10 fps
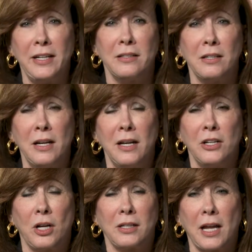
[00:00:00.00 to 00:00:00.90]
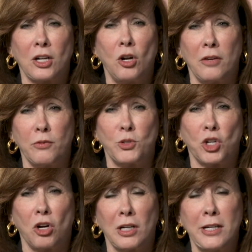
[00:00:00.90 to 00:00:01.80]
and got a call from
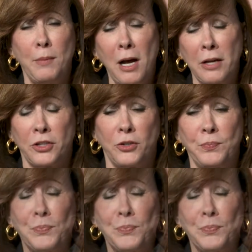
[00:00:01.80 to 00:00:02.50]
Charlie Amato.